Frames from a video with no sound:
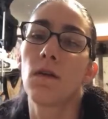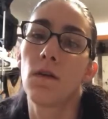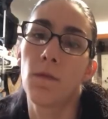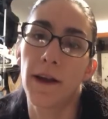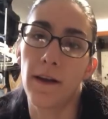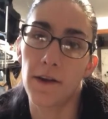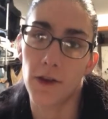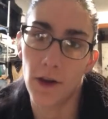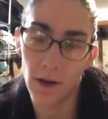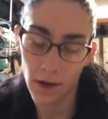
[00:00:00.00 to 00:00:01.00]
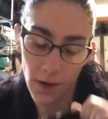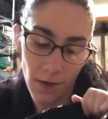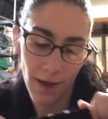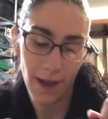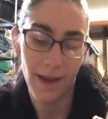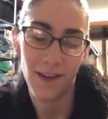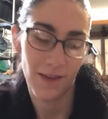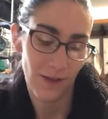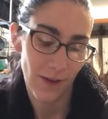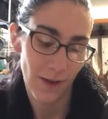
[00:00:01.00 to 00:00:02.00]
Oh my gosh, y'all. Okay,
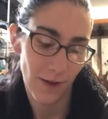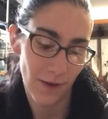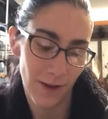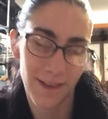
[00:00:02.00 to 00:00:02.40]
so